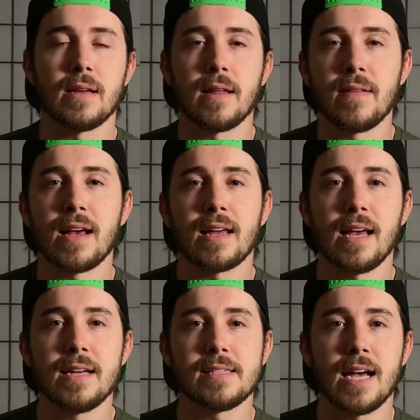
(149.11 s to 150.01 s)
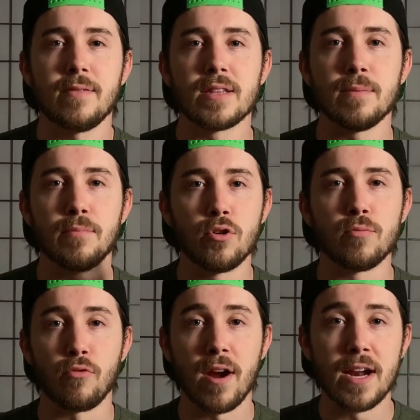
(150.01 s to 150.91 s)
In that case, having the
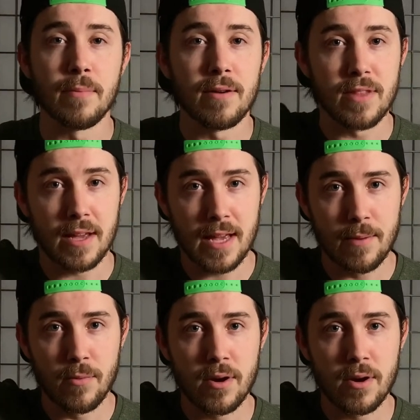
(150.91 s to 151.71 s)
boom right above the camera